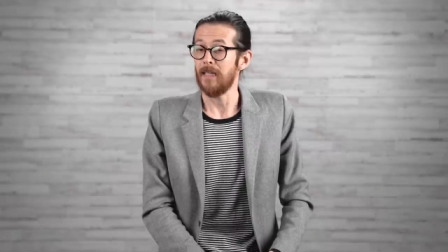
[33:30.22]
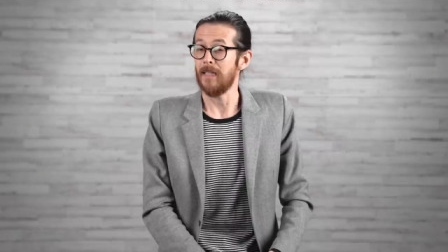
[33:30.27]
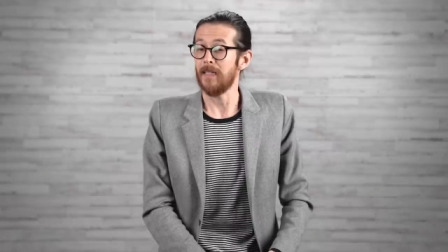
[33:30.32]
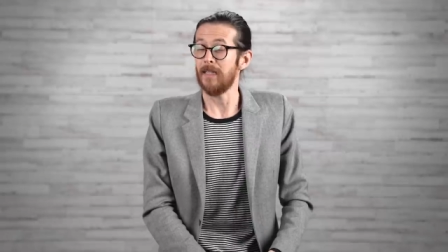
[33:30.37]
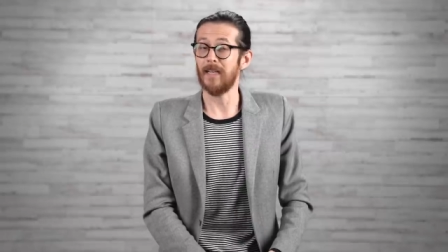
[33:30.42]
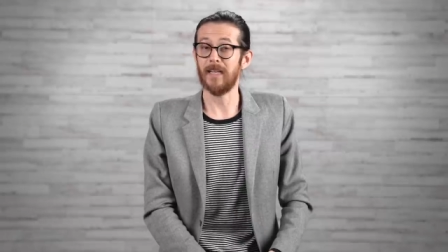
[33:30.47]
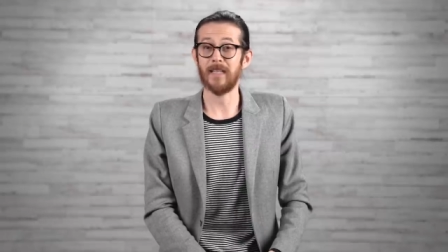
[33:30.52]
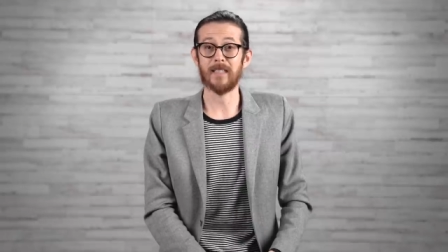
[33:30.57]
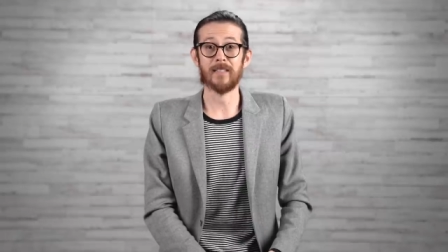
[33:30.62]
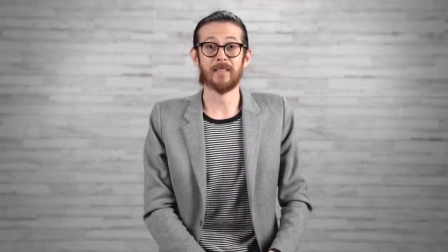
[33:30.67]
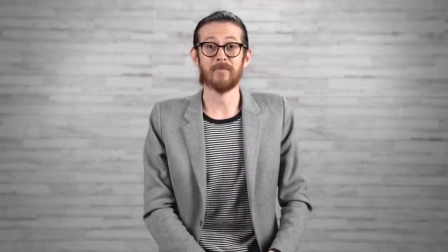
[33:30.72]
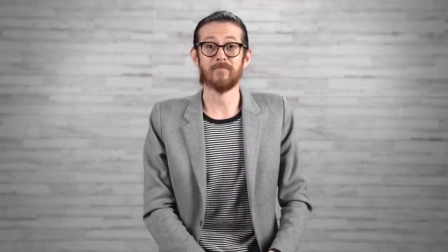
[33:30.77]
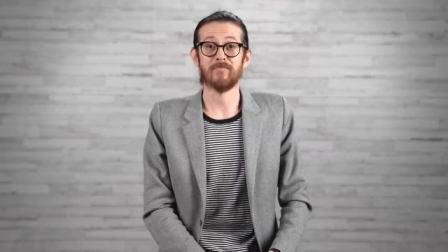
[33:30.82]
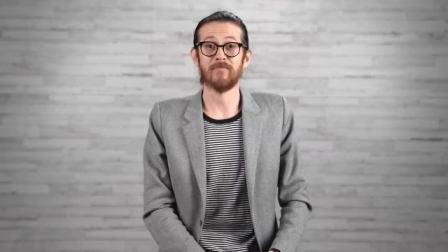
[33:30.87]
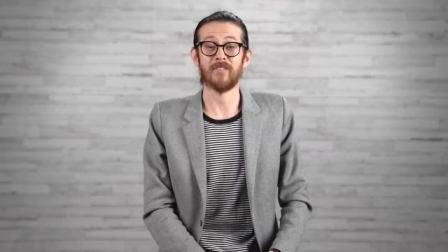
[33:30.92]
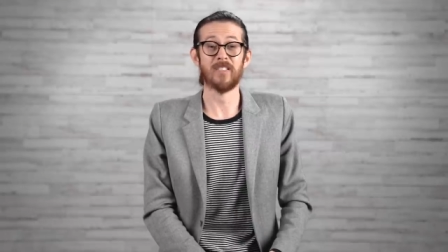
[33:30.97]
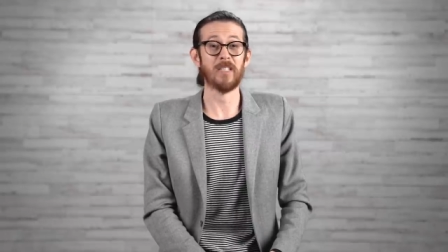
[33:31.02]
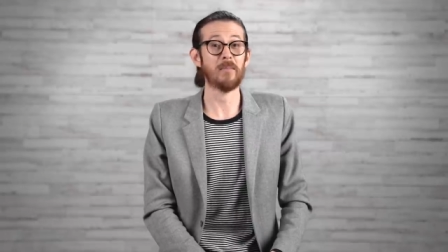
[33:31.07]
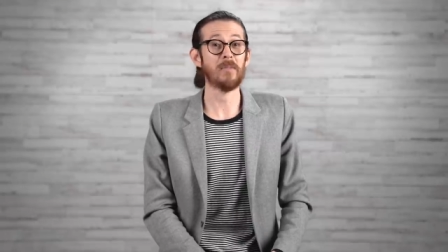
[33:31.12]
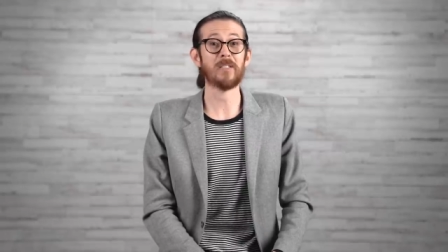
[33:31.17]
Guys,
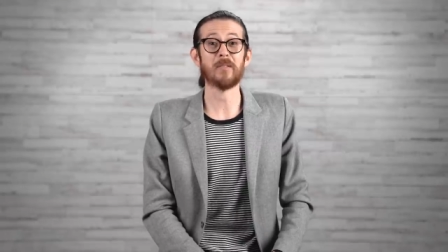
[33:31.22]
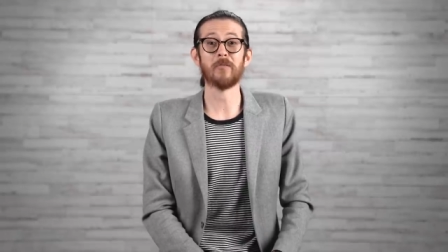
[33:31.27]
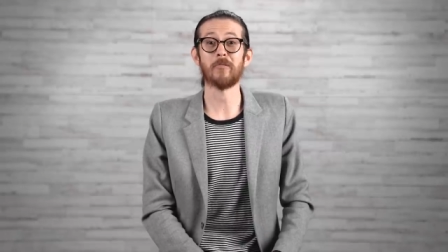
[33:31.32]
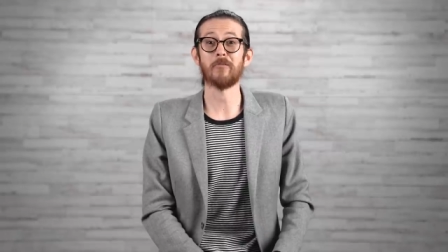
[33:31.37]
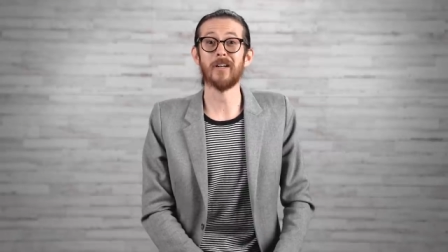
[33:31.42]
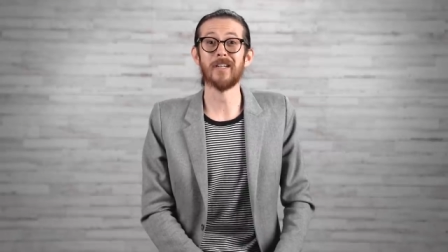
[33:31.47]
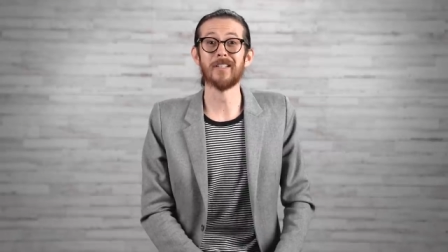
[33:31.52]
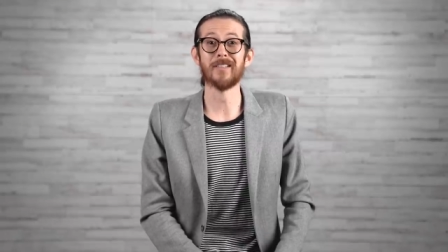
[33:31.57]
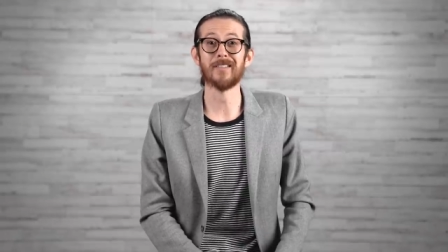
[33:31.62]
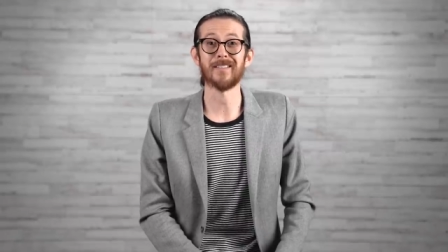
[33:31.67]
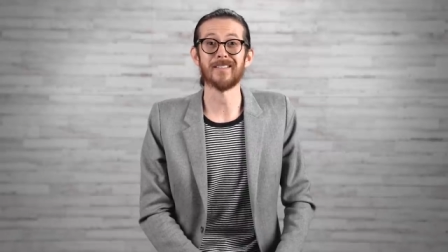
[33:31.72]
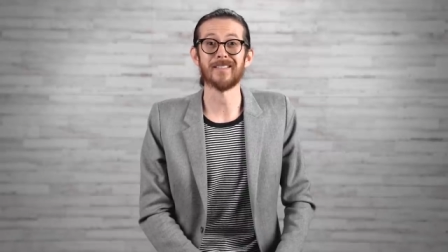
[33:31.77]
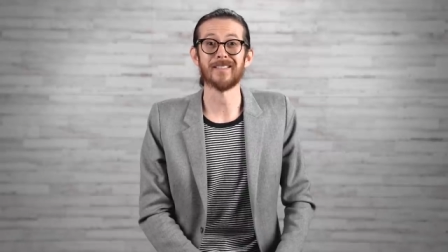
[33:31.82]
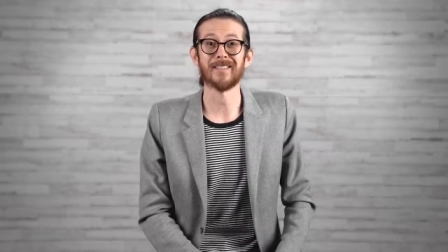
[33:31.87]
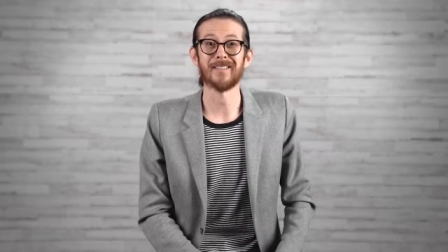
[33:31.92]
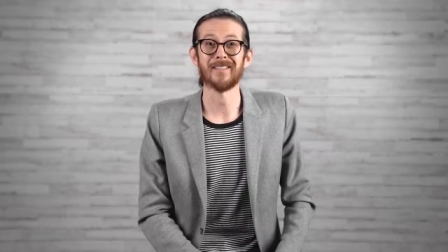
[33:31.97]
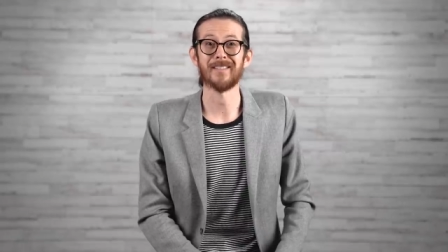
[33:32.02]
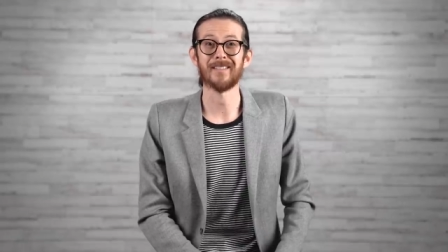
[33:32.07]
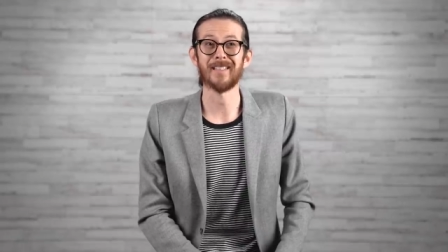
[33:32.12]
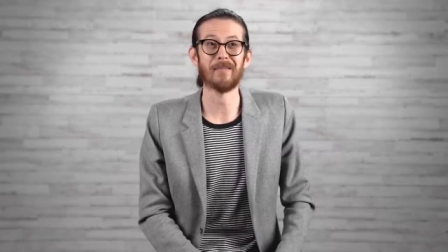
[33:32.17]
send me some
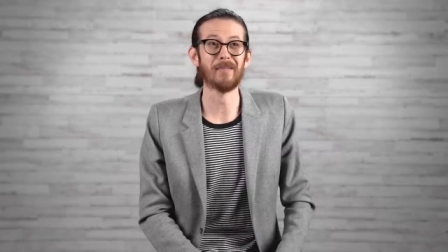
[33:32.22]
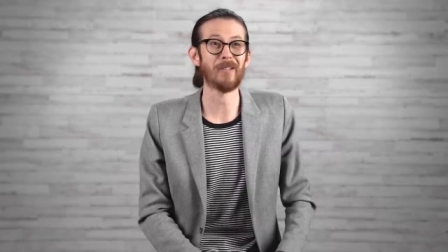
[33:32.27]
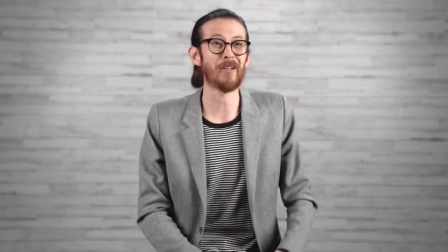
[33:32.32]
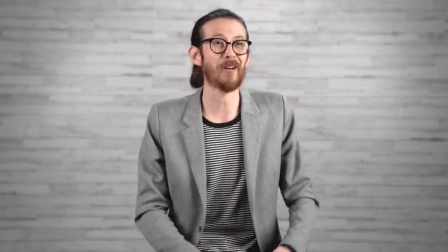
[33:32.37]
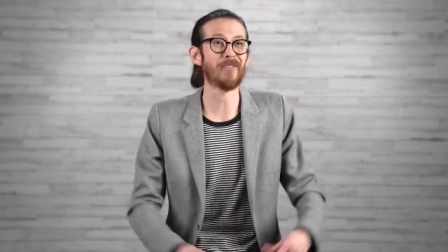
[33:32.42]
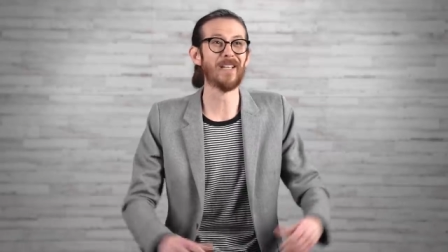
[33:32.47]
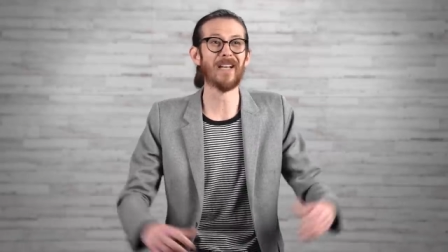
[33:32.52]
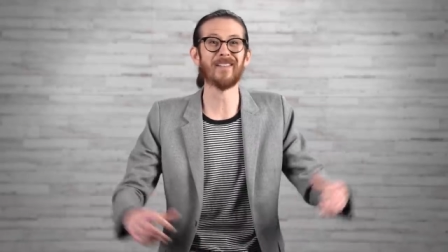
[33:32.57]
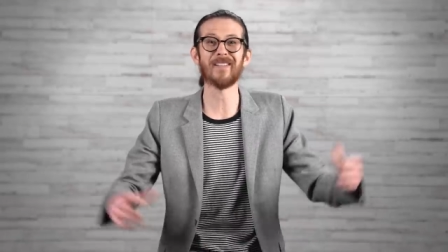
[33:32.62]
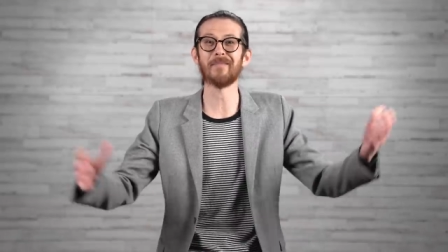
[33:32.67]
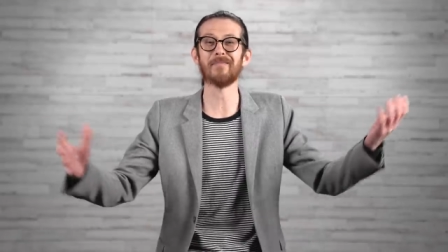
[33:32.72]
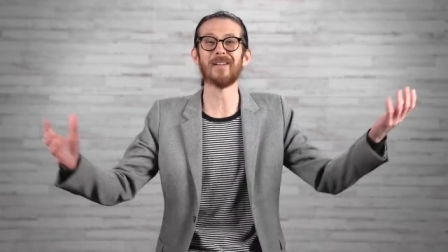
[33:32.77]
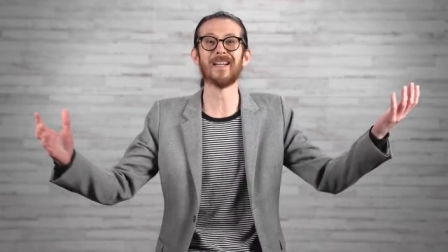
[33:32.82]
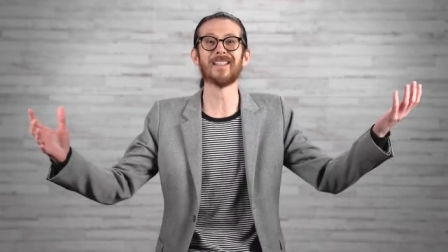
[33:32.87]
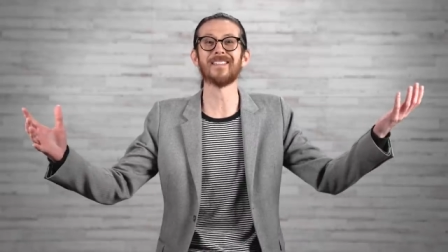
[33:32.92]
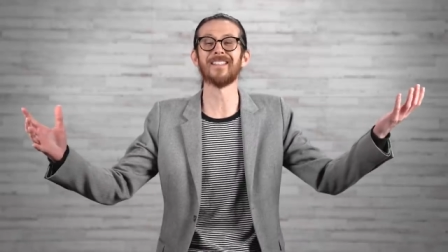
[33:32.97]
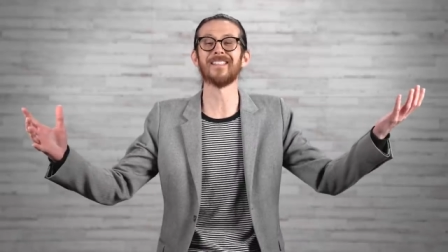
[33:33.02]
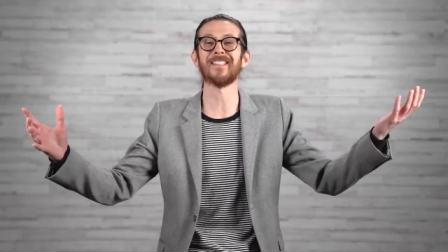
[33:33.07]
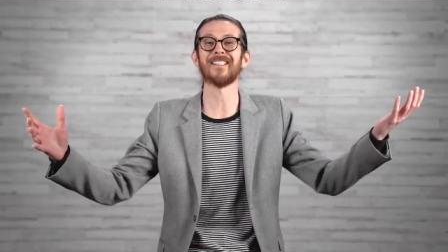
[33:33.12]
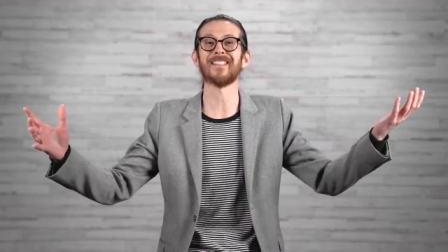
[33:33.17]
questions. Let me know if you have any
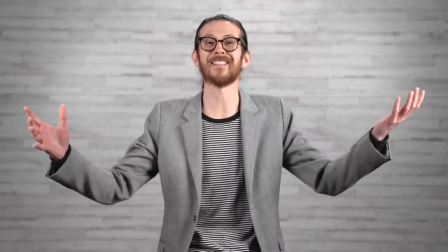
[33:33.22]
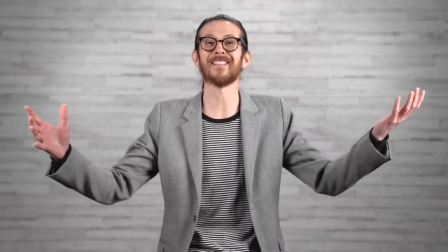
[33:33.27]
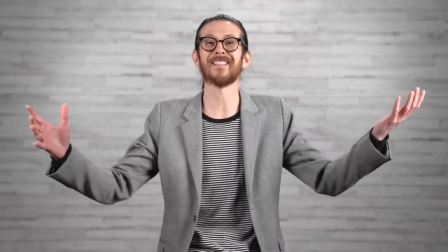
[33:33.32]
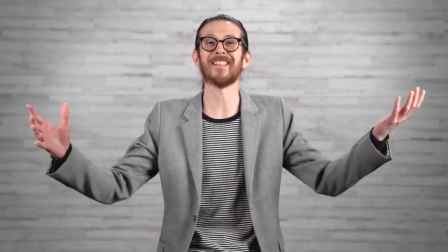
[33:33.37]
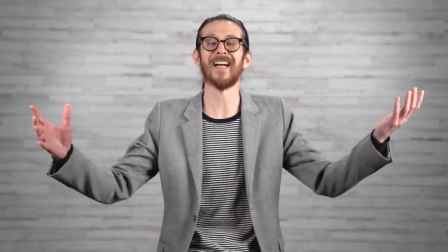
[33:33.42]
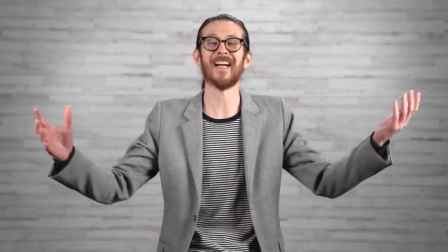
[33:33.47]
messages.